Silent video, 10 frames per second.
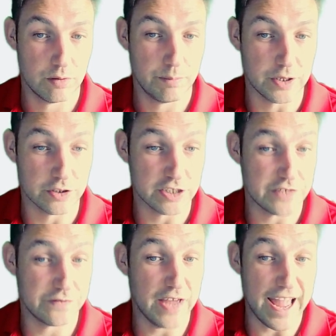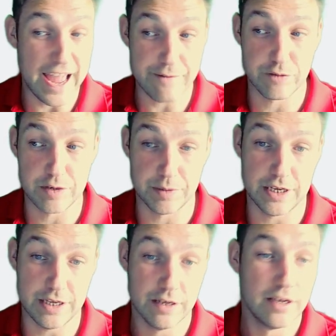because it's for
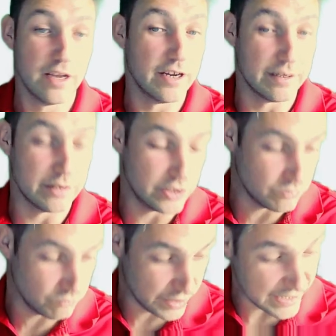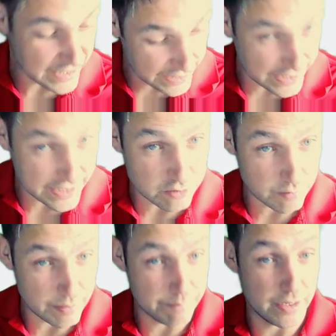everybody, and now this is really key to
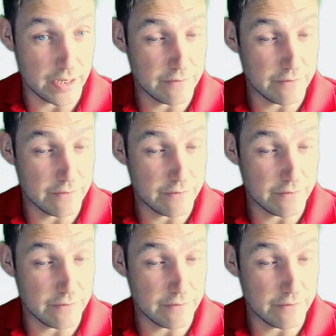remember,